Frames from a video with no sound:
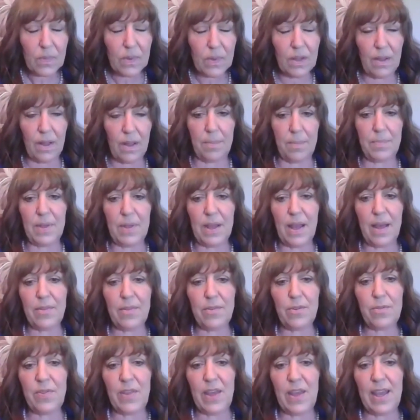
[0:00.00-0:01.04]
The
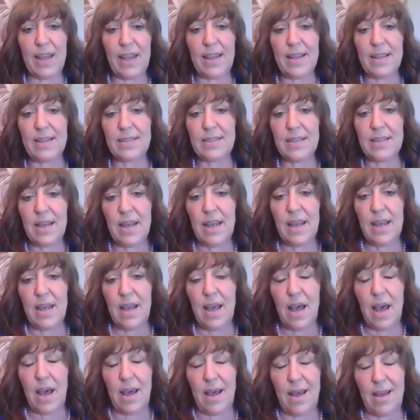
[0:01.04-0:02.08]
other thing is
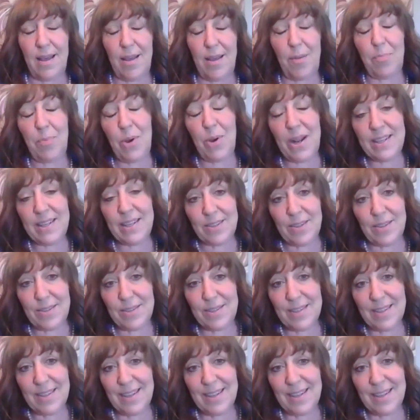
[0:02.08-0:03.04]
appraisals.